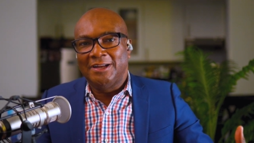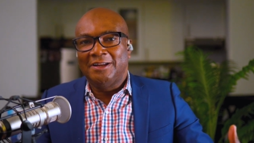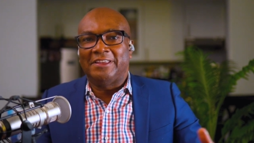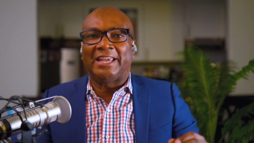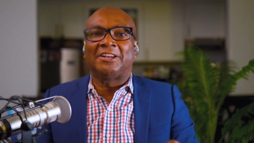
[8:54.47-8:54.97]

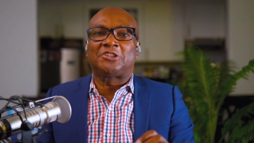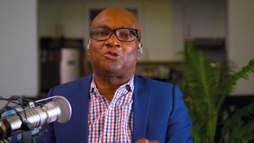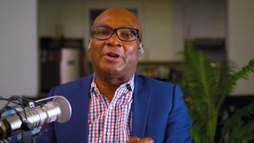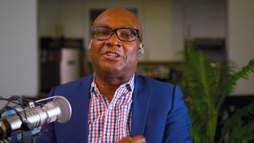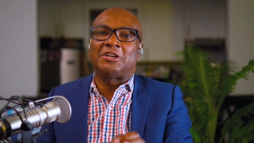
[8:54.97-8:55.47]
The
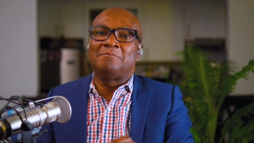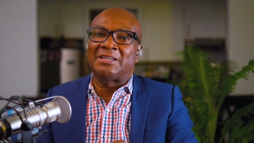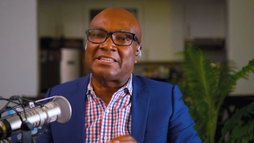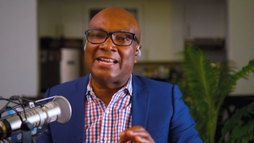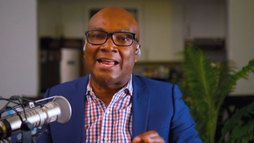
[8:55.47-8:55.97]
illustration
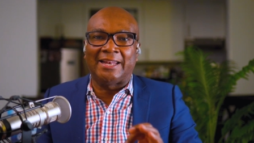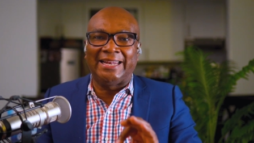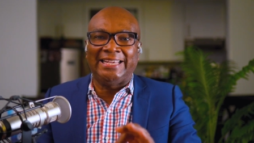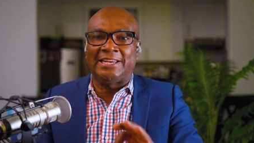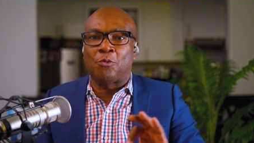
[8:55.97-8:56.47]
must not
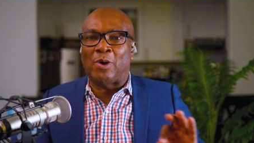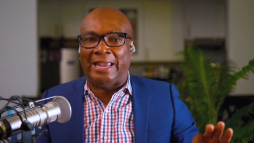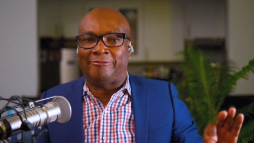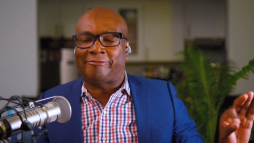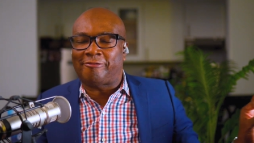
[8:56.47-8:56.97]
lead
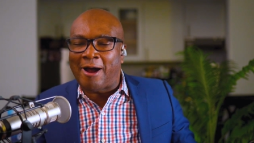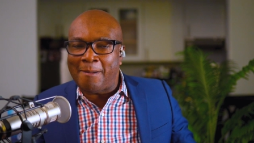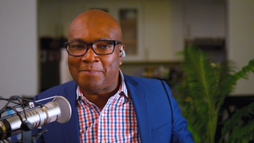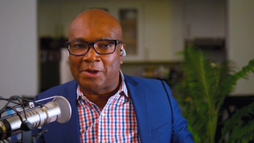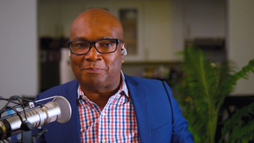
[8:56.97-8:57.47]
away from
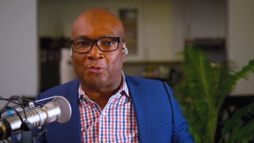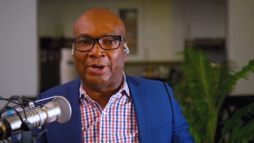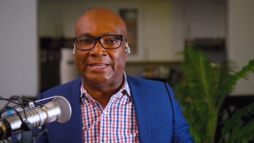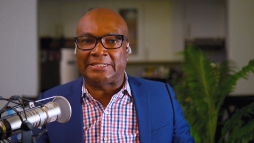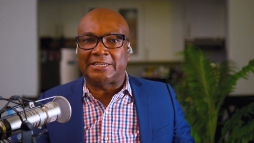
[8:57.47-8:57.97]
the
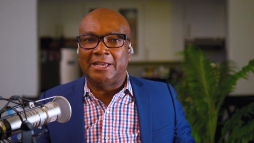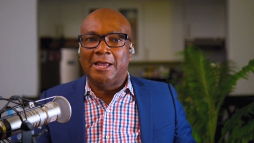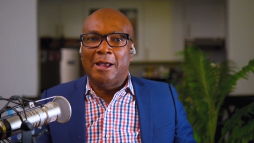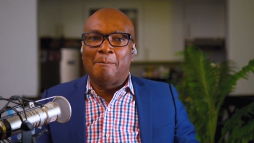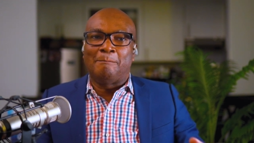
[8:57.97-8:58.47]
point,
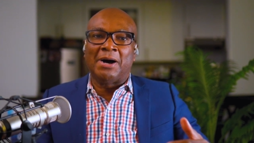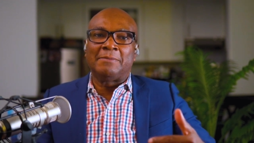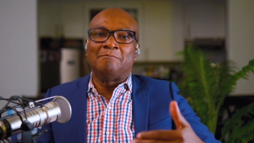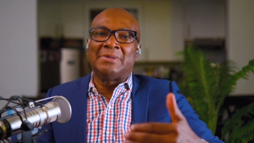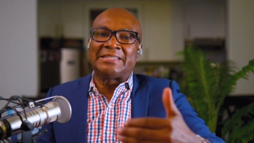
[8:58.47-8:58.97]
but
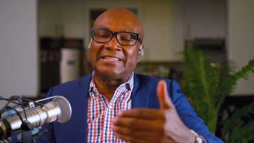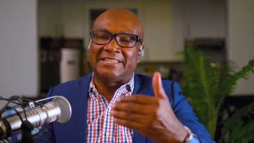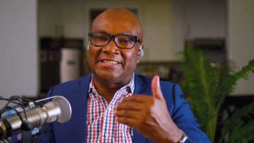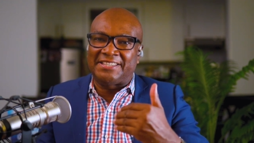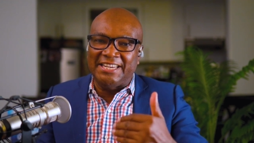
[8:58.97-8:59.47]
must
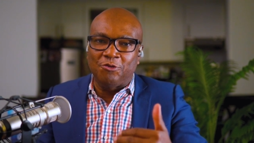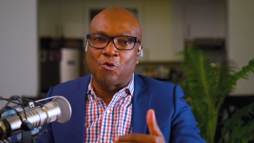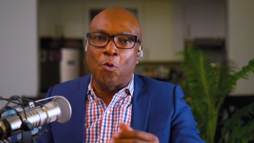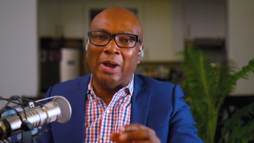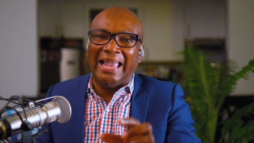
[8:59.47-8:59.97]

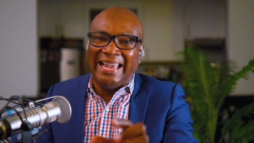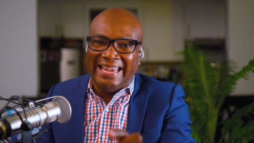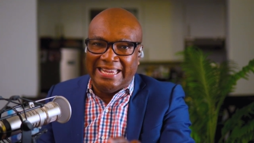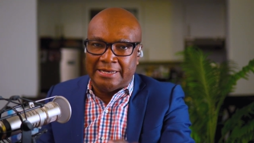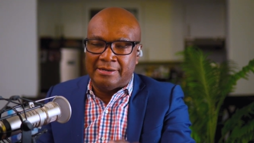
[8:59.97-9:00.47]
zero
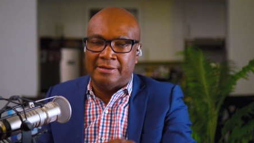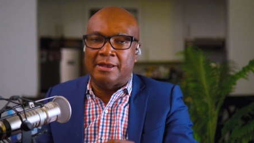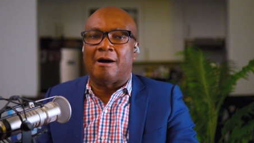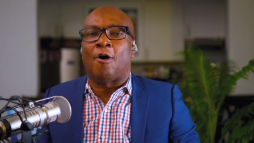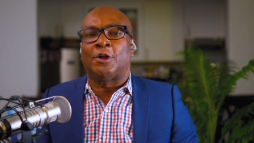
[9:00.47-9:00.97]
in
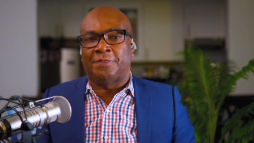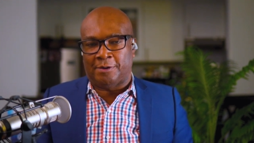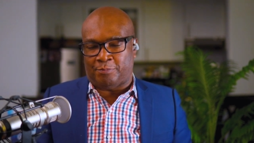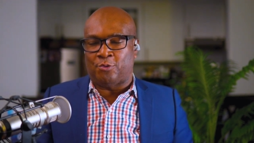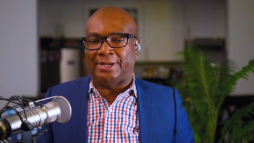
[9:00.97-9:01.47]
on the
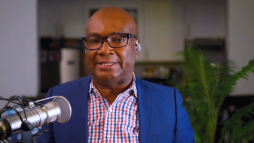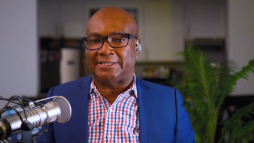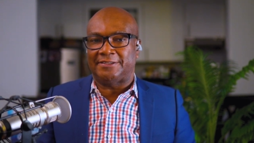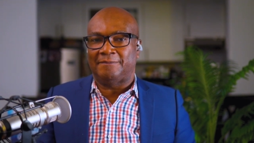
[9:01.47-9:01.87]
point.